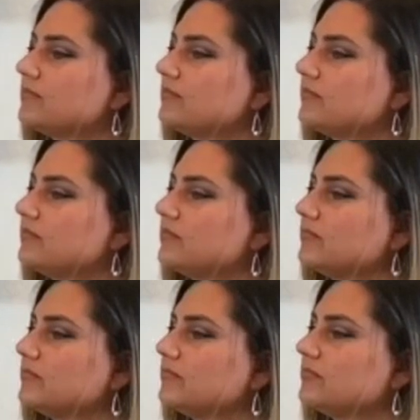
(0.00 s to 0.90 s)

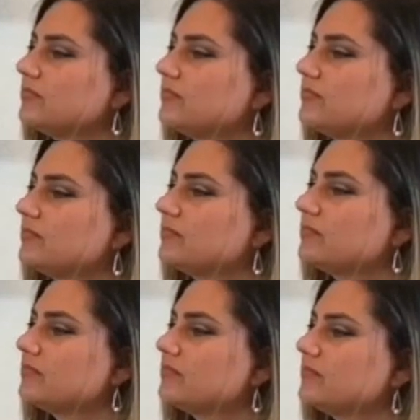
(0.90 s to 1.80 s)

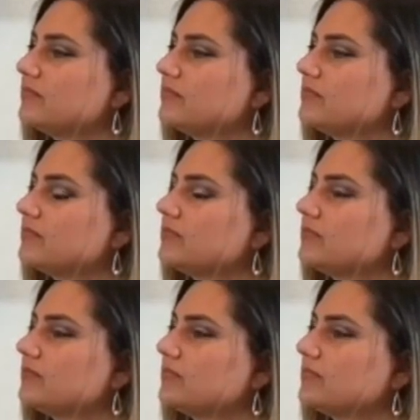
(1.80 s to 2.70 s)

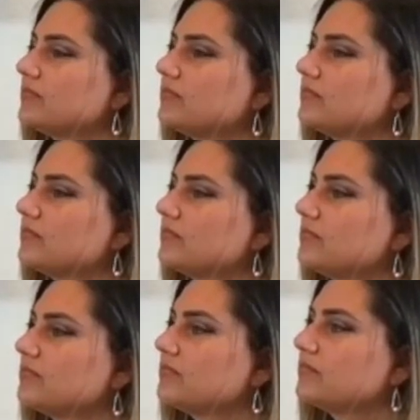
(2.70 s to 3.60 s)

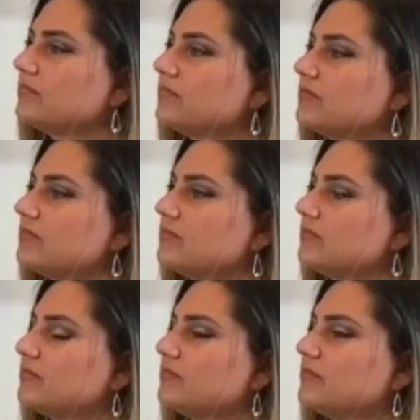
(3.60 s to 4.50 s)

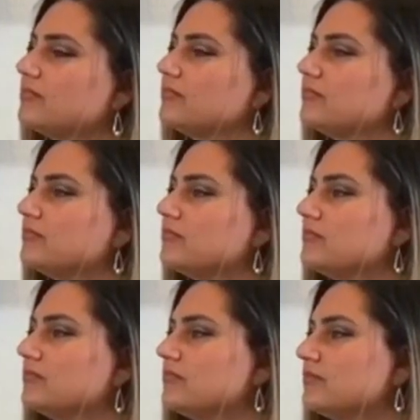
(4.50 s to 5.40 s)

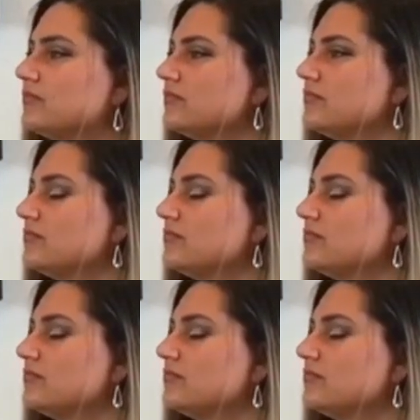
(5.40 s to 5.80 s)
No words are spoken by the person on screen.